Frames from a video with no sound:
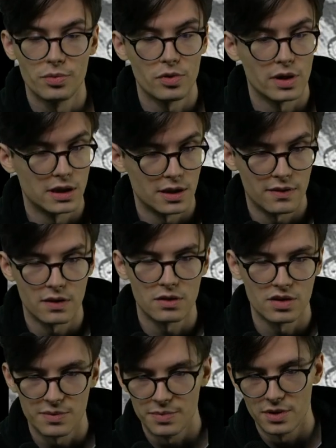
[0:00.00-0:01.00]
and the theater
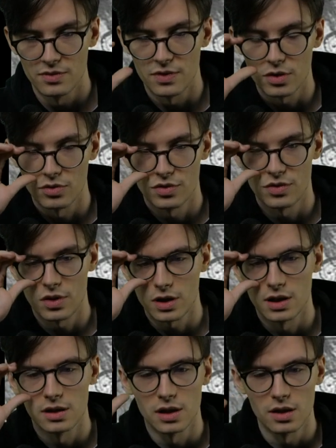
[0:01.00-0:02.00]
is being
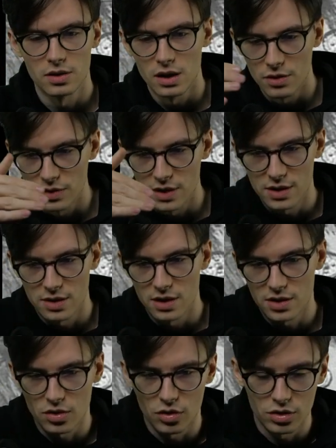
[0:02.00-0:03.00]
reconstructed now. Now this
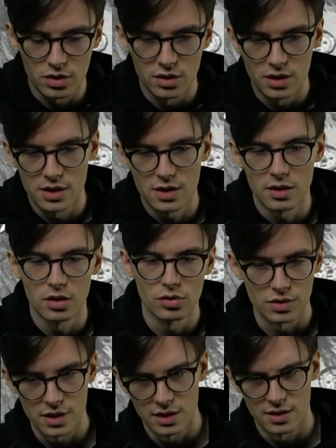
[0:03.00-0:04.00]
curtain is
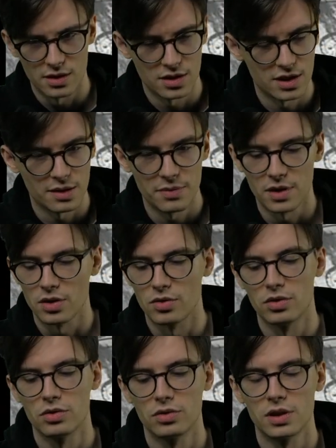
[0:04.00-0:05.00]
closed and there's something going
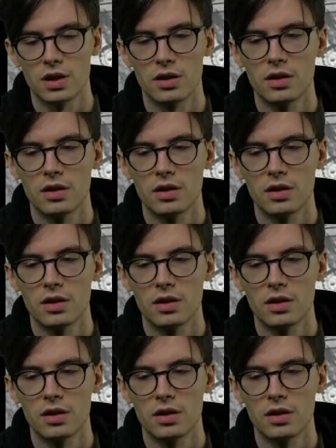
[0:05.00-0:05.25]
on there